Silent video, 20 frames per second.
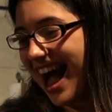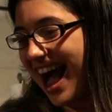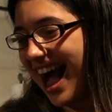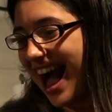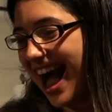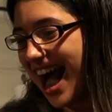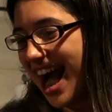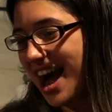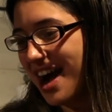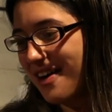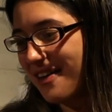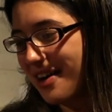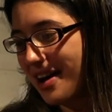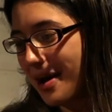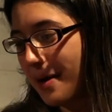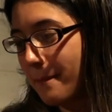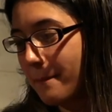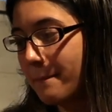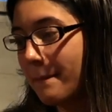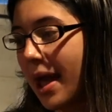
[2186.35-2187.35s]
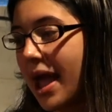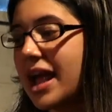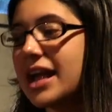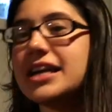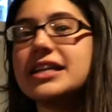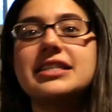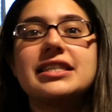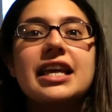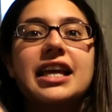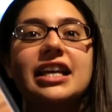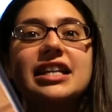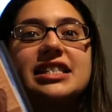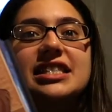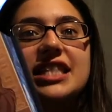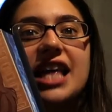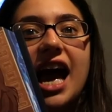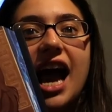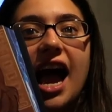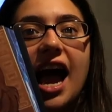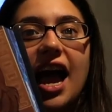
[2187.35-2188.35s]
How amazing is
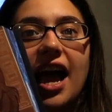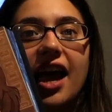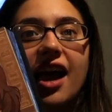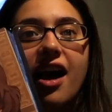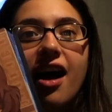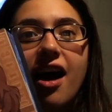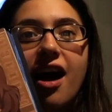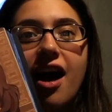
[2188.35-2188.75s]
that?